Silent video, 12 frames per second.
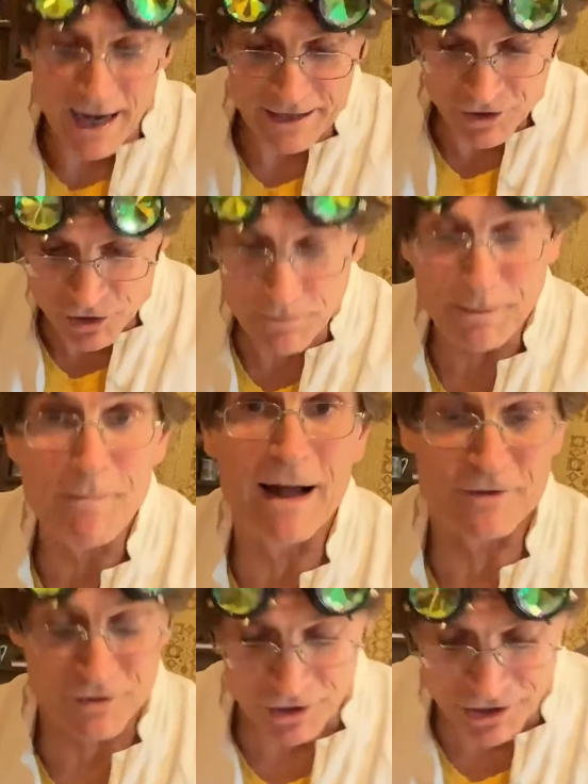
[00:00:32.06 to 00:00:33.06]
on Super
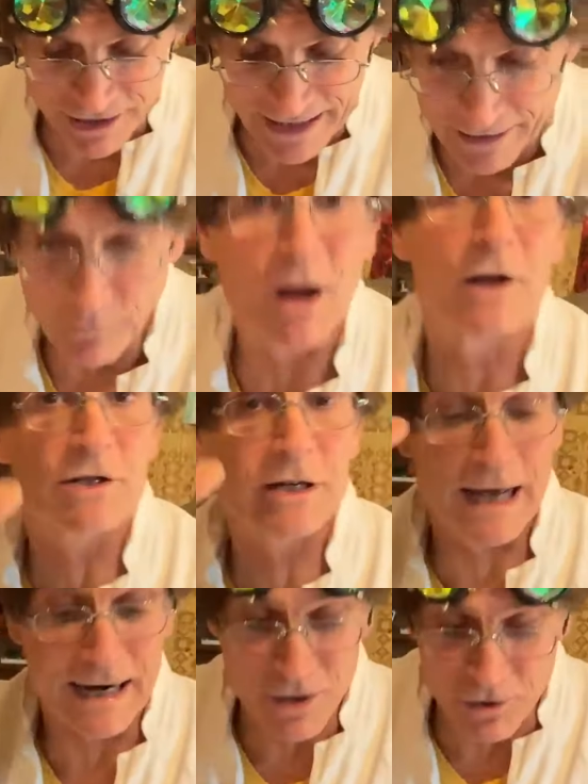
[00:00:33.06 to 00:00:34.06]
Monster City. We
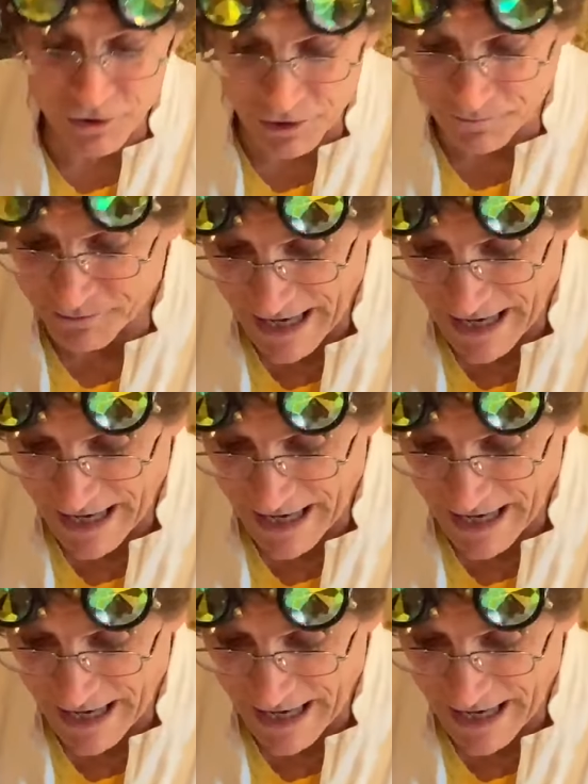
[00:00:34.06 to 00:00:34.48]
also got a YouTube